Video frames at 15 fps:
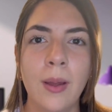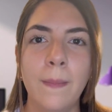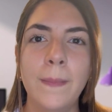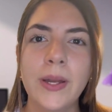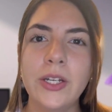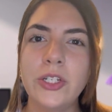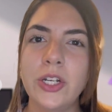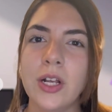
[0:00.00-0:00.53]

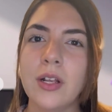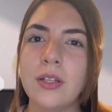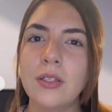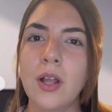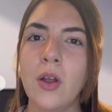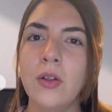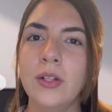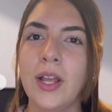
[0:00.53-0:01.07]
but just
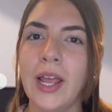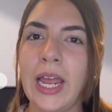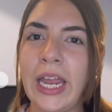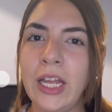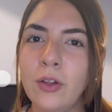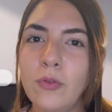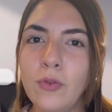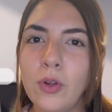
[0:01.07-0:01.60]
on a
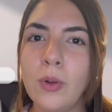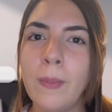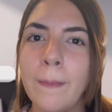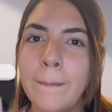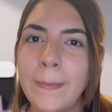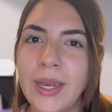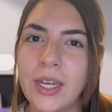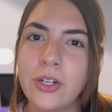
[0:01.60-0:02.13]
handful
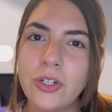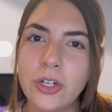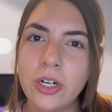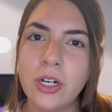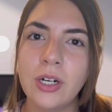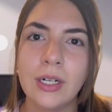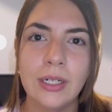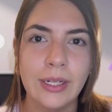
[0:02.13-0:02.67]

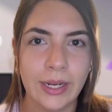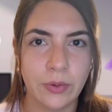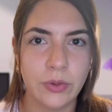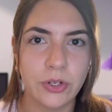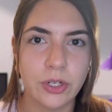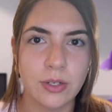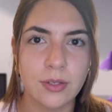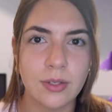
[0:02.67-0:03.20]
major
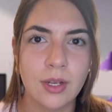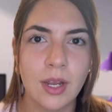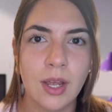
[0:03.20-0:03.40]
languages.